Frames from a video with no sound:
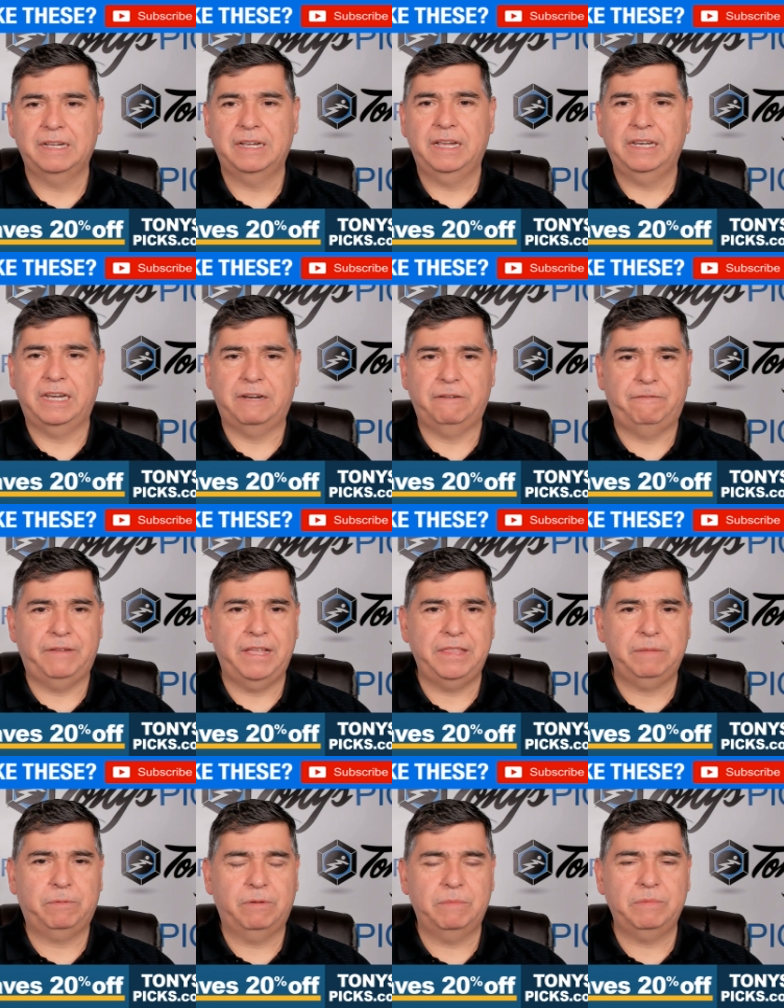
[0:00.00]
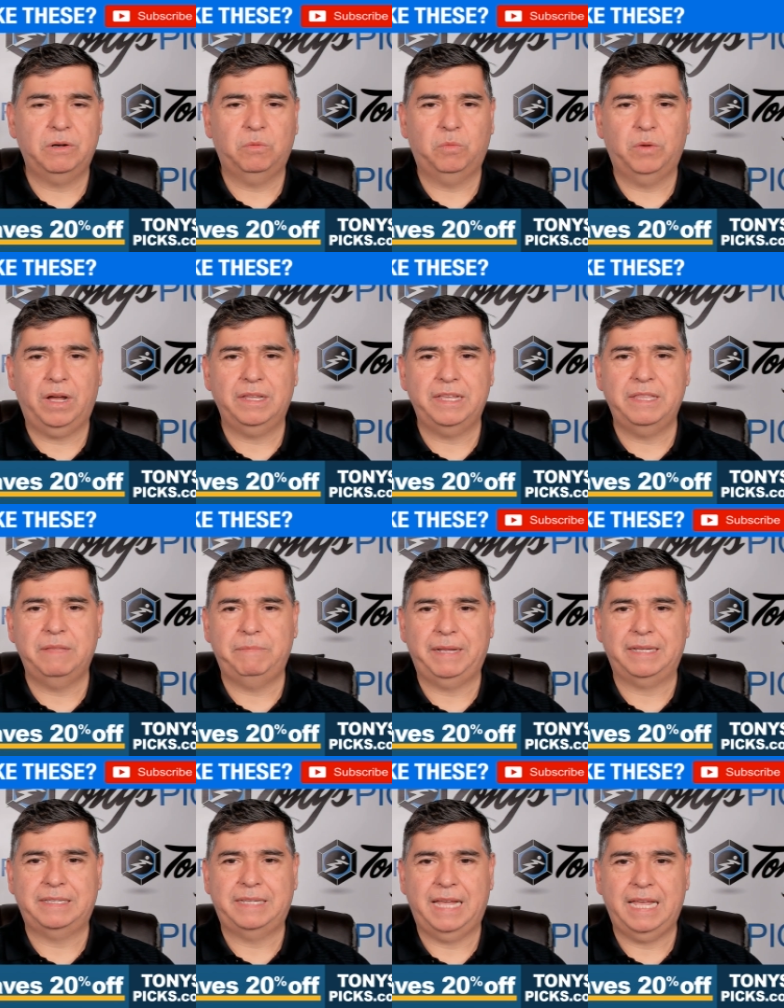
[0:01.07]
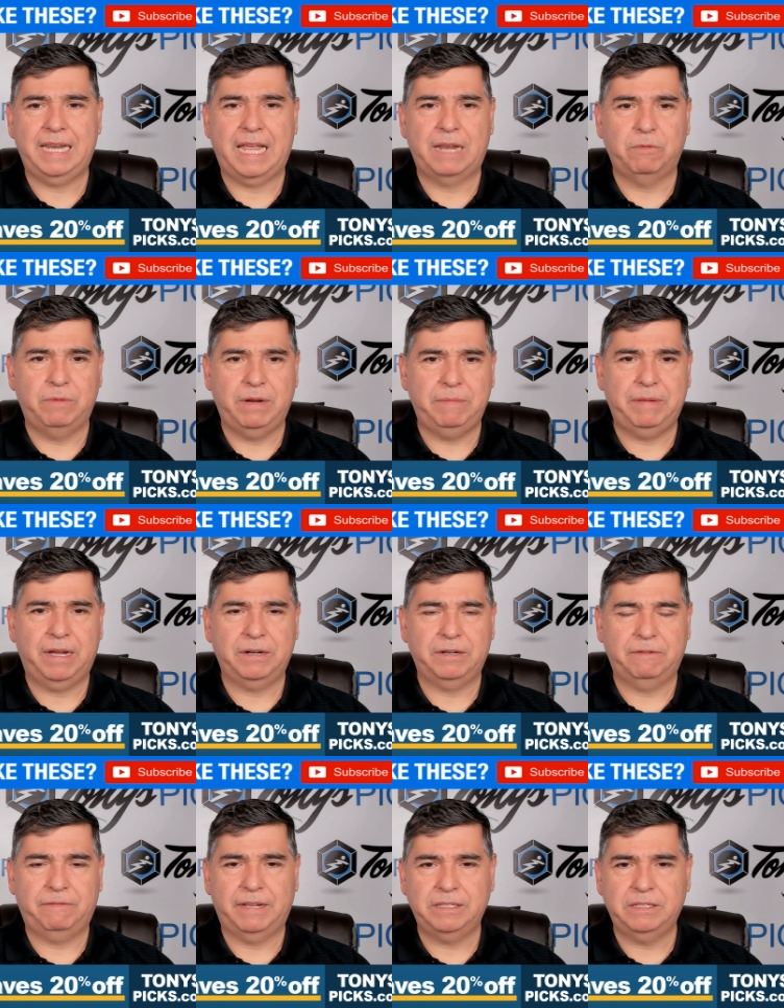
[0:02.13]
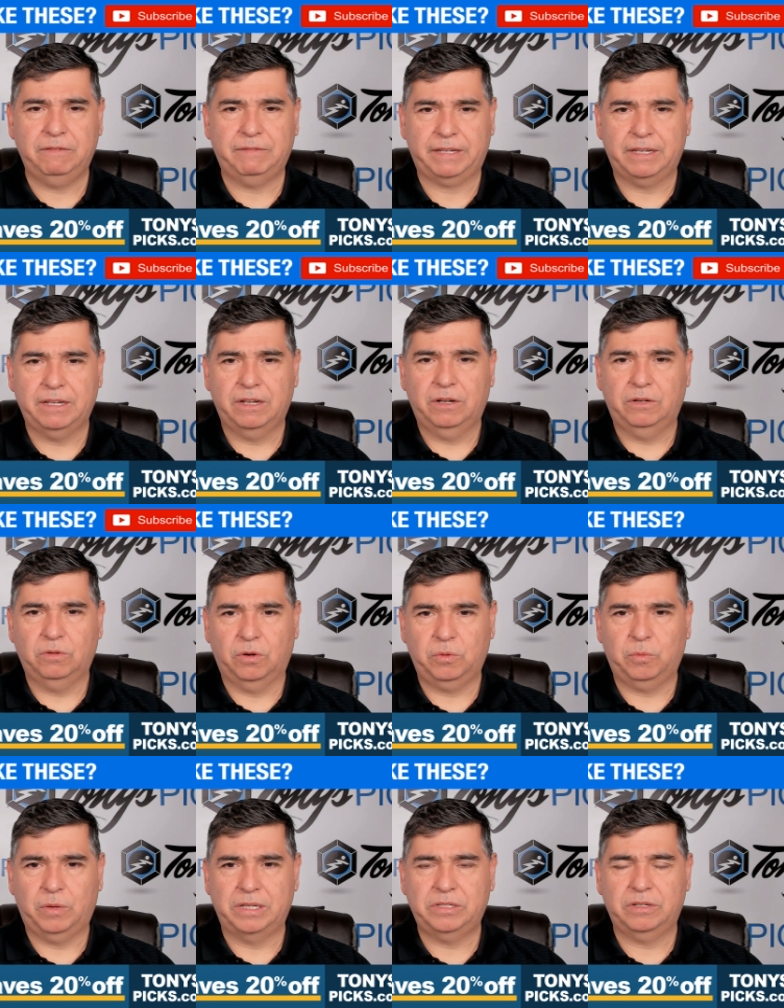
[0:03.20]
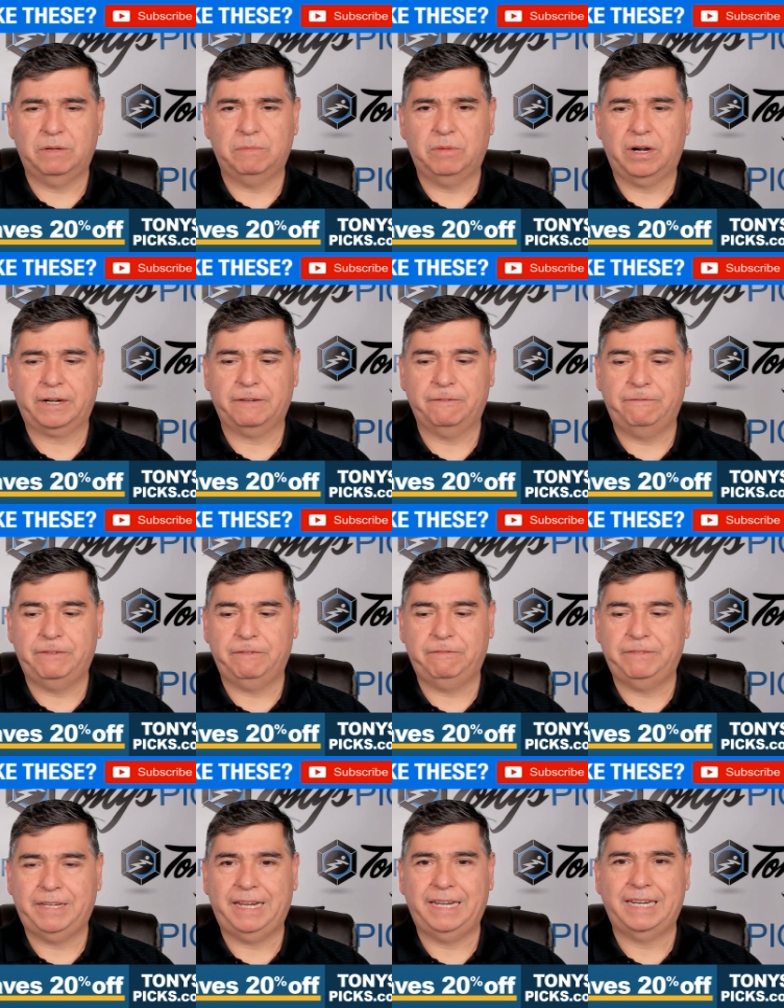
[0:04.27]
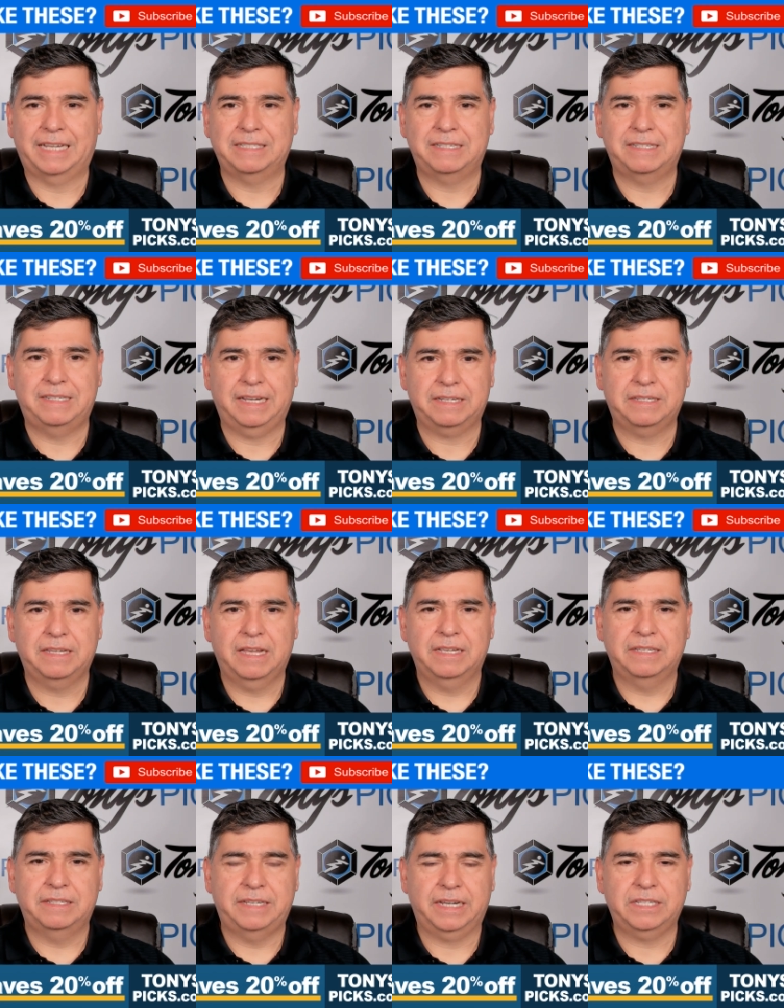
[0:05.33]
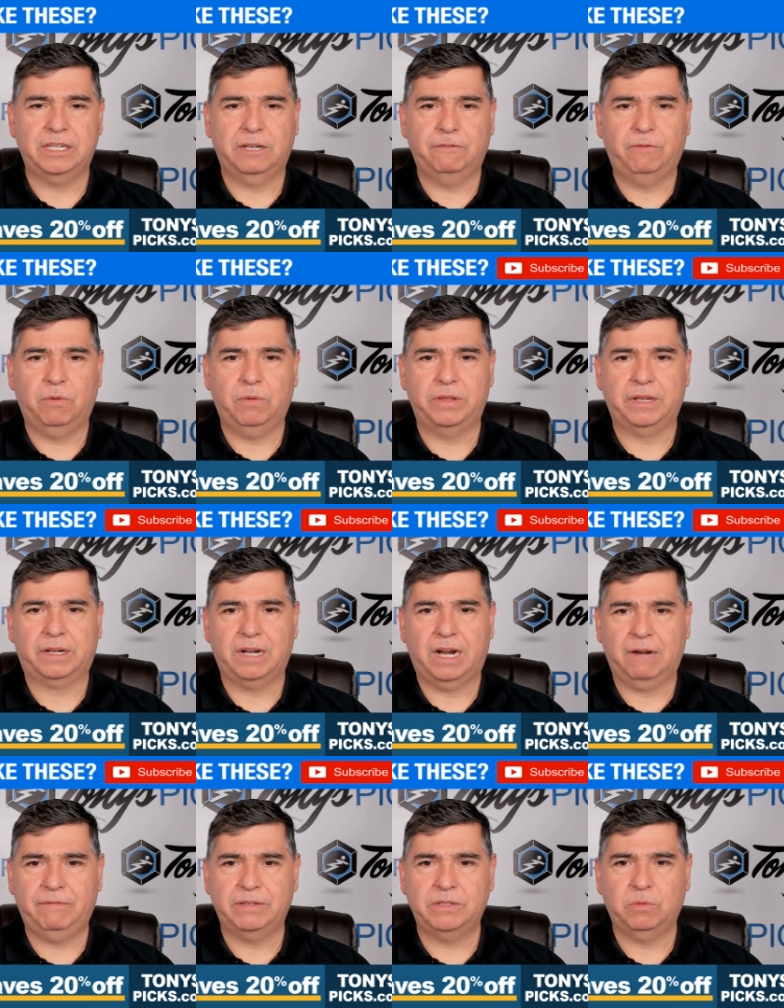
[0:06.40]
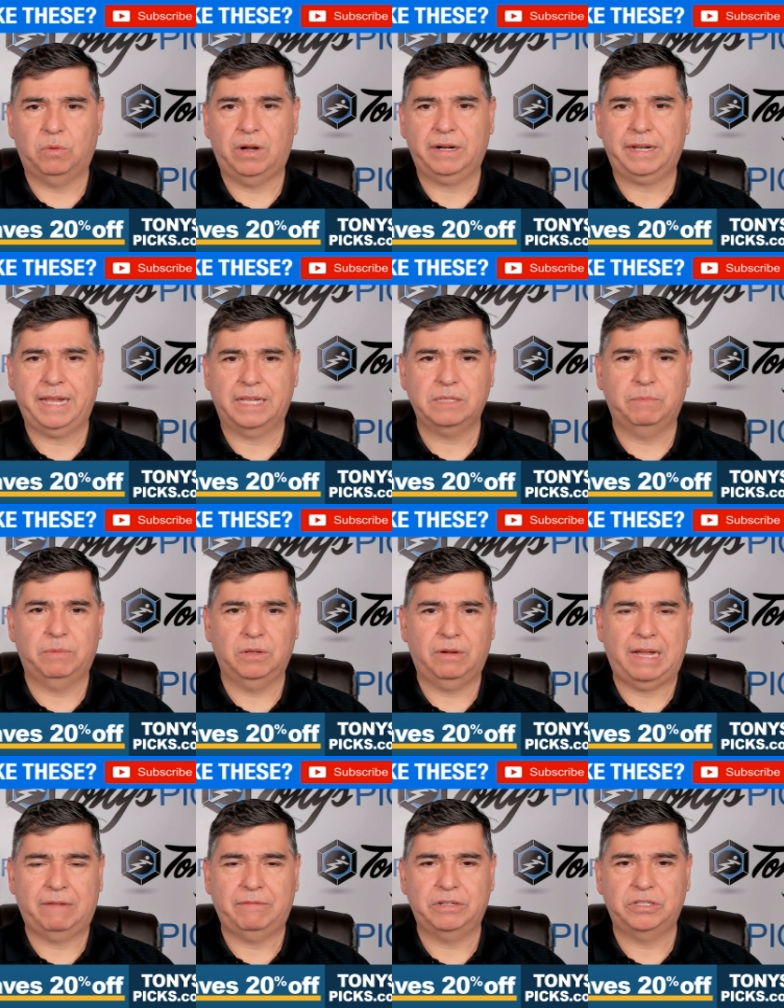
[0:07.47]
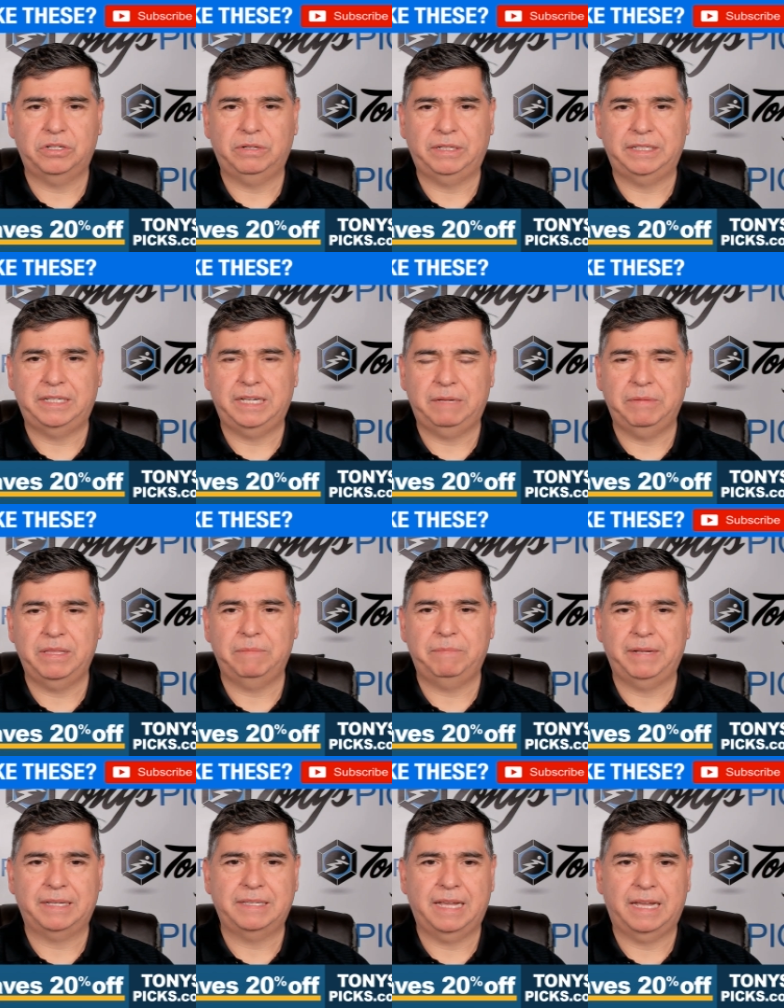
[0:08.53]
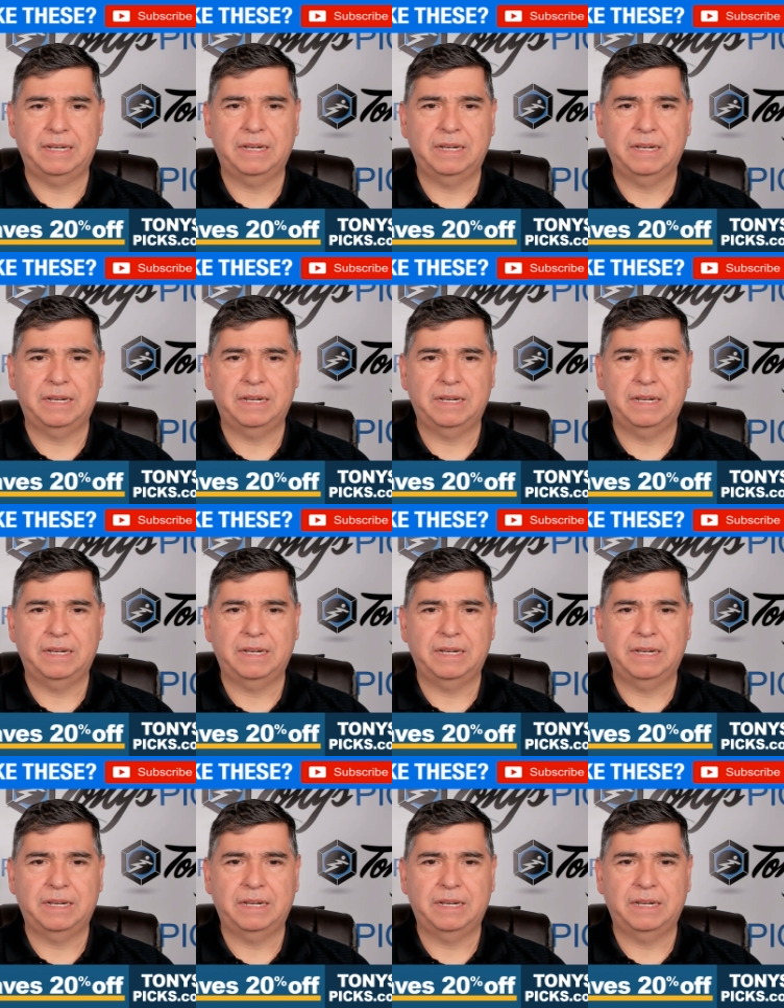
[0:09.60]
To defend the perimeter well in the Big Ten and rebound defensively. Northwestern, a mark of fifteen and six, six and four in the conference. Wildcats, below average shooting team in the Big Ten,